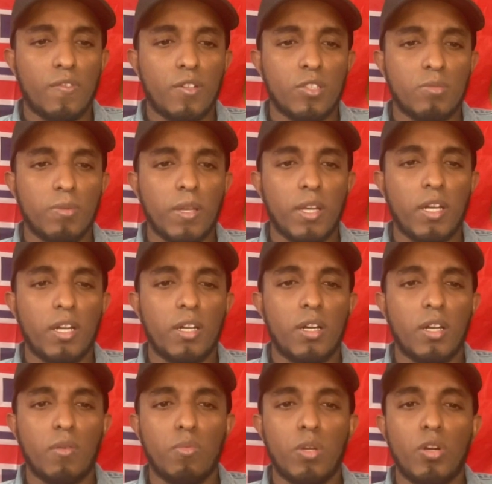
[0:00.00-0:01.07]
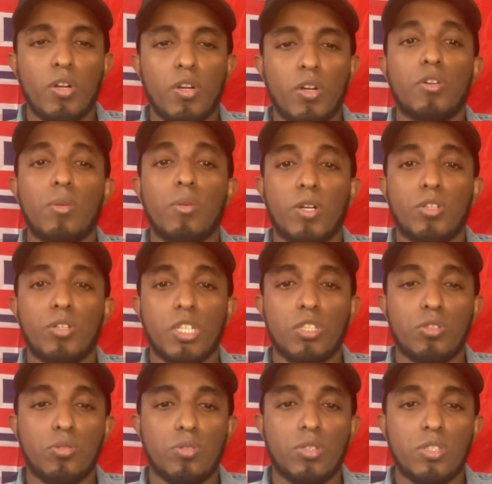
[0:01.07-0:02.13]
first player, we already know about
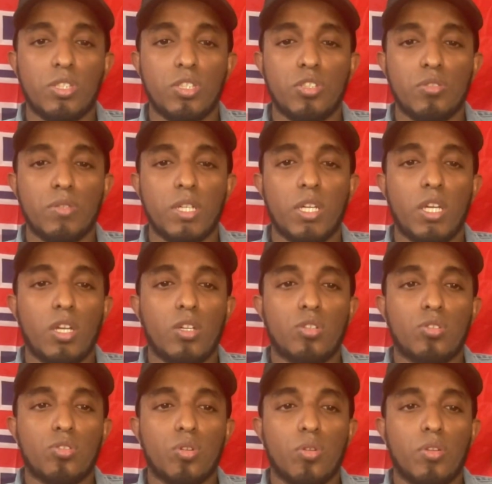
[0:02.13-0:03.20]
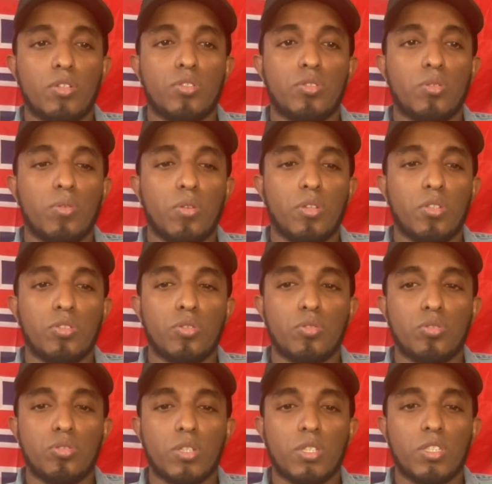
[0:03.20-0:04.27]
Jesus's injury, so there's no
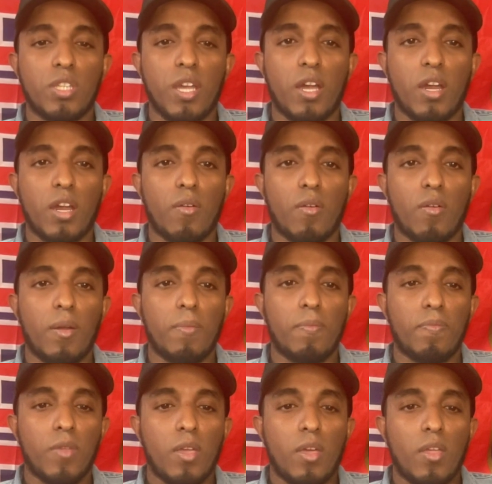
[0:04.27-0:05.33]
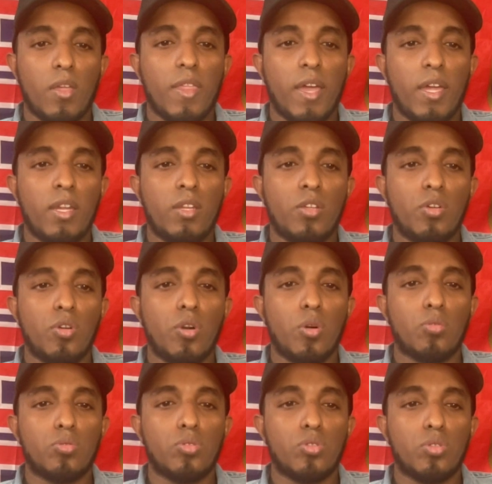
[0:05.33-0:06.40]
stress there, right? Then you
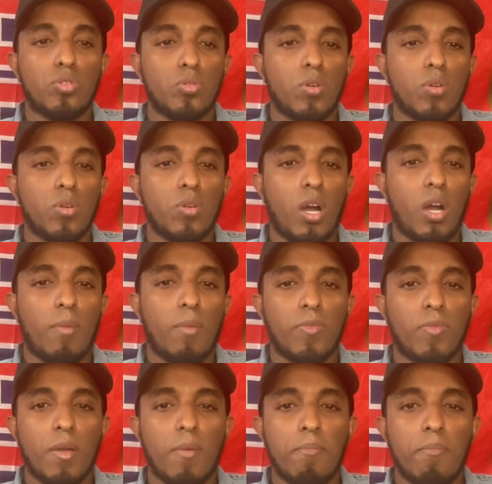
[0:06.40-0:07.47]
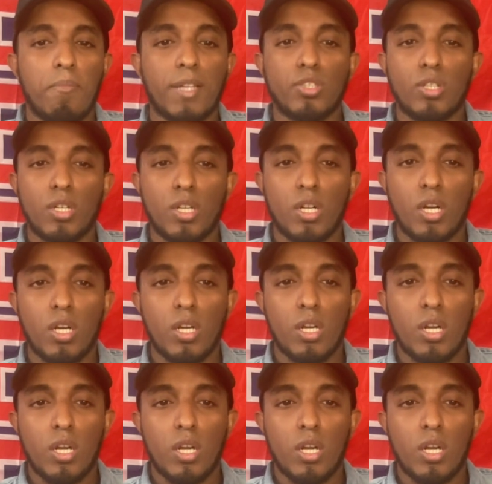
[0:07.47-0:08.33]
go to Matt Turner.